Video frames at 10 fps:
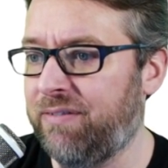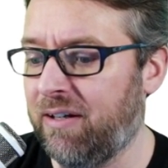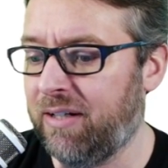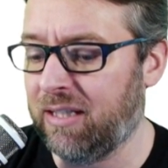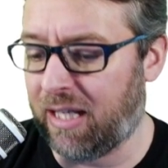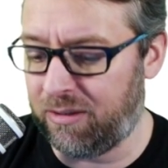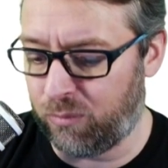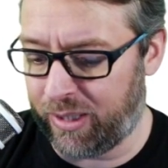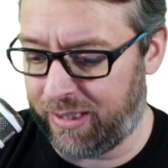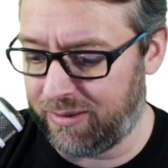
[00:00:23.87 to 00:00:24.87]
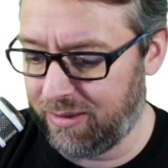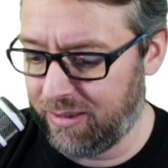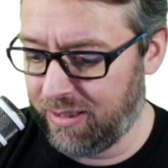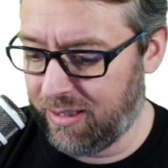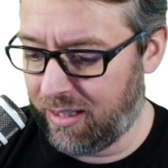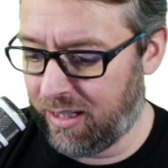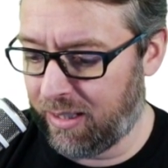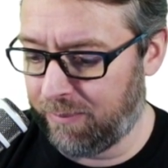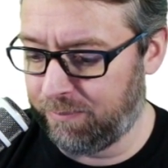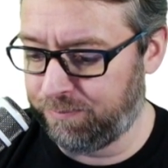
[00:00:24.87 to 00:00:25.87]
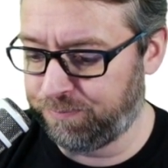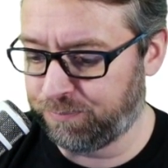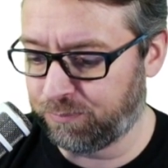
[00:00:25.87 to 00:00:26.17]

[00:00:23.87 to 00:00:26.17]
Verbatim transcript: very lightweight, um,